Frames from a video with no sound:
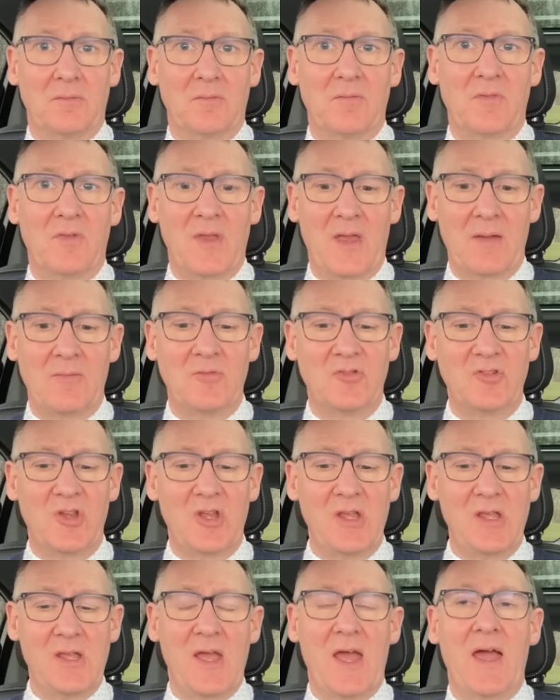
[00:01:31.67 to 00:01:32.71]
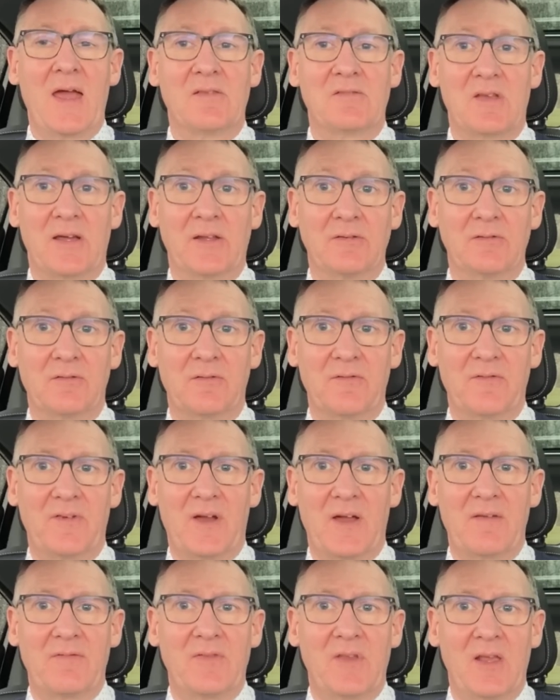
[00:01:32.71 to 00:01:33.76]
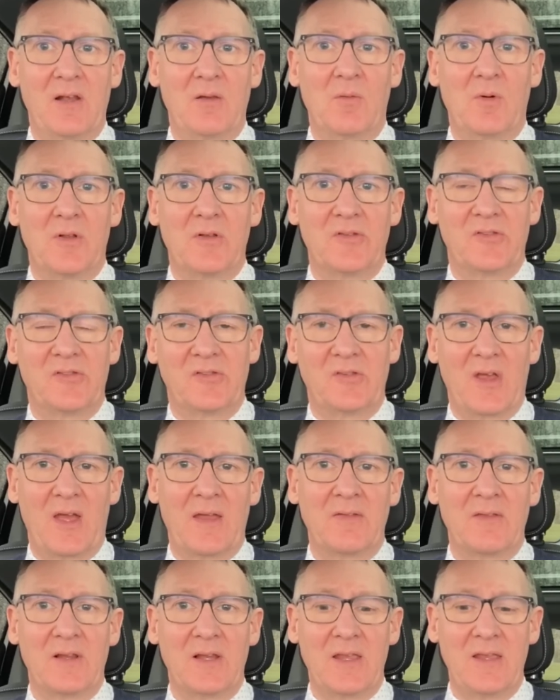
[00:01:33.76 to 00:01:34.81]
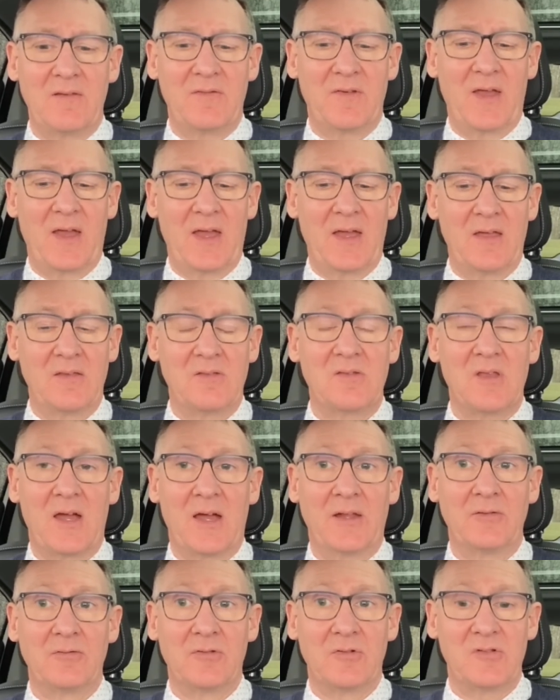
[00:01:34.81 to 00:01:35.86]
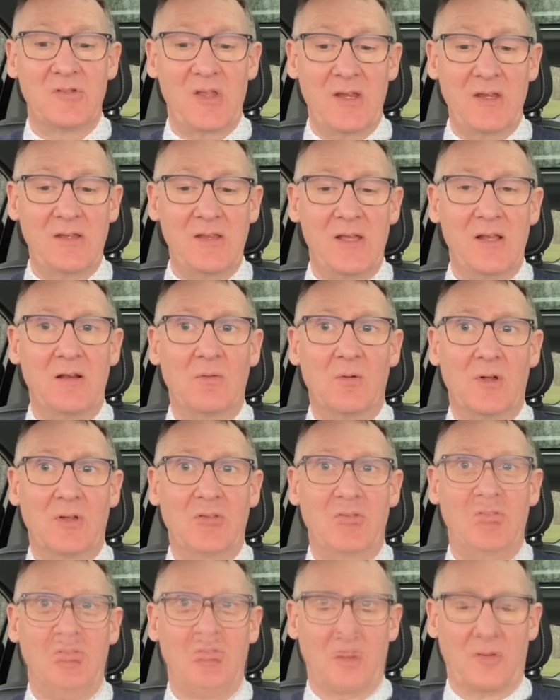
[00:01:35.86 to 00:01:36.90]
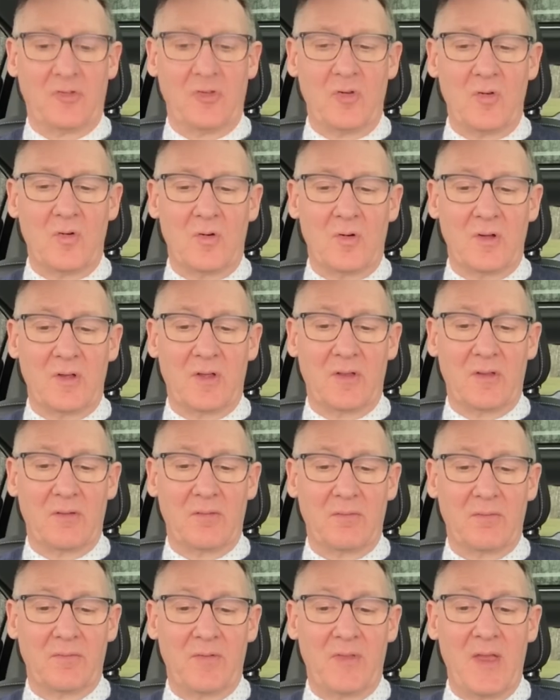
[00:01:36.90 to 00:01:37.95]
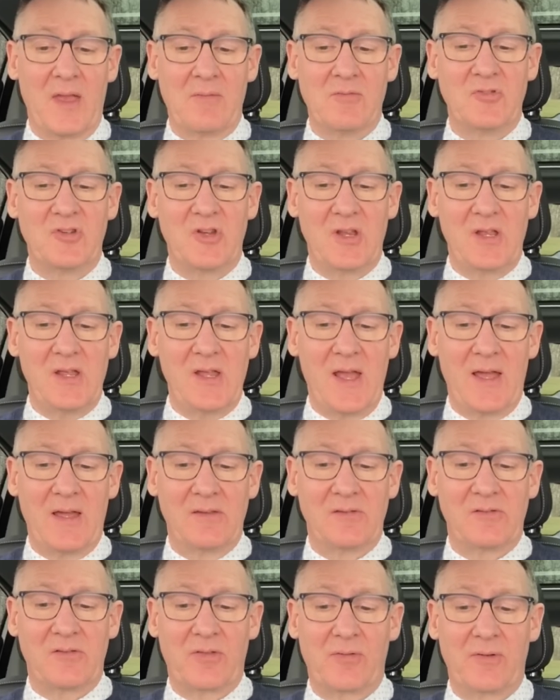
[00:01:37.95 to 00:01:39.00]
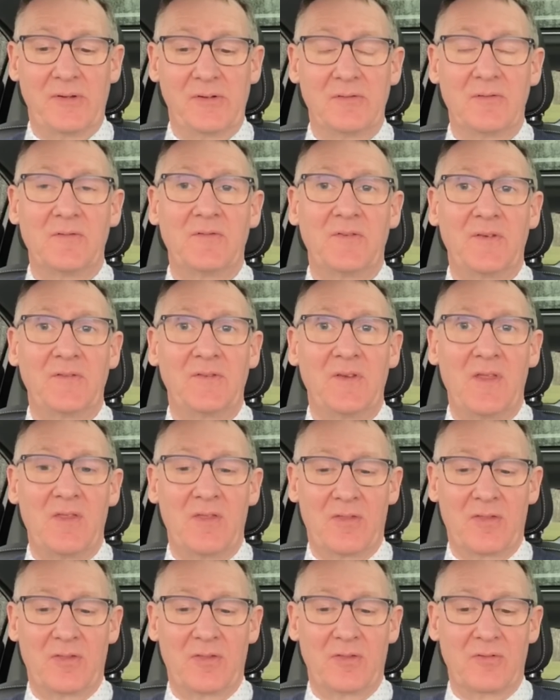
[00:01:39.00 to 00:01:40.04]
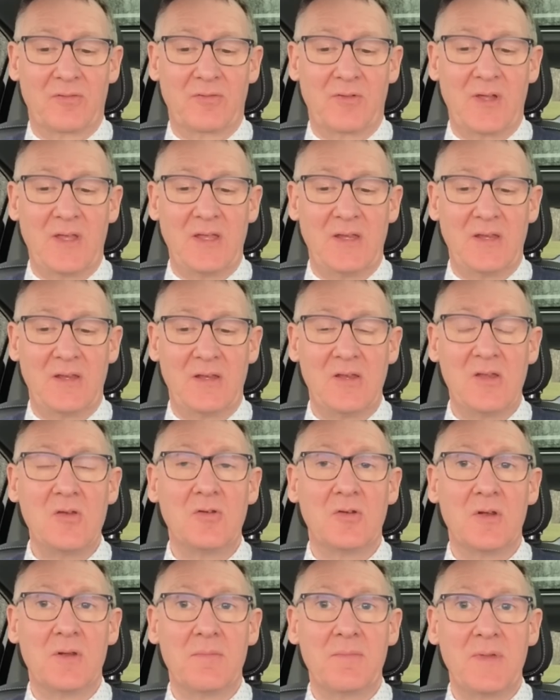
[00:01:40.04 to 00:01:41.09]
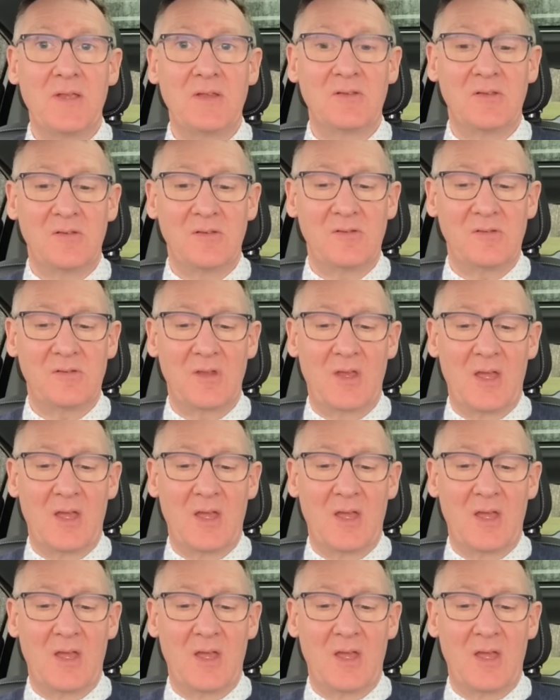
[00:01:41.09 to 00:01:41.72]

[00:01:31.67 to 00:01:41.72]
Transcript: the MG has 105 kilowatts and the Leaf has 110 kilowatts. Torque, the MG has 353 Newton meters